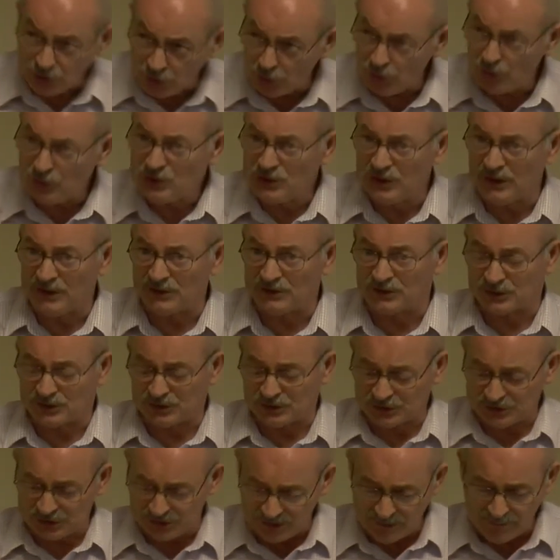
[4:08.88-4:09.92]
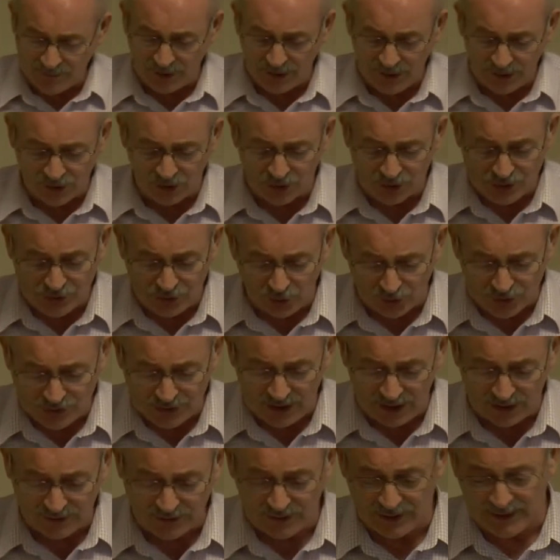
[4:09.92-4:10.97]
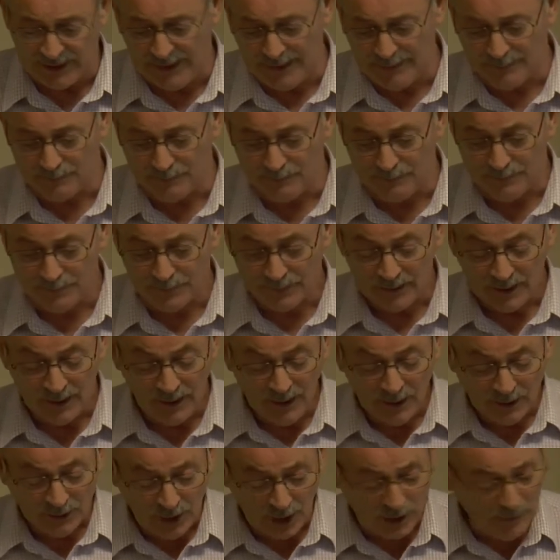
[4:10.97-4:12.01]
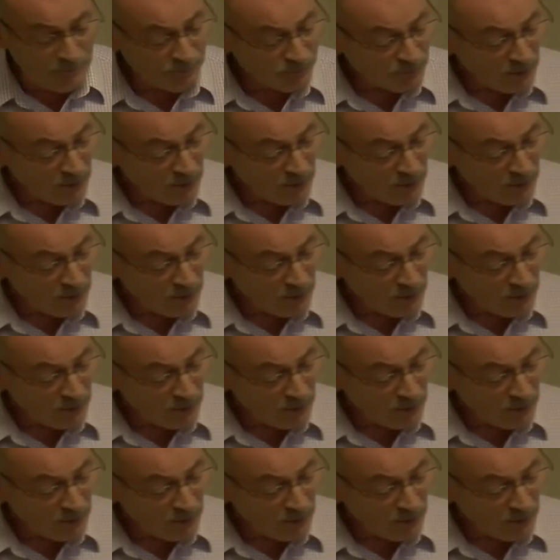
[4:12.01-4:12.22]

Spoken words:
to Jesus. The same miracles does that to him. Now,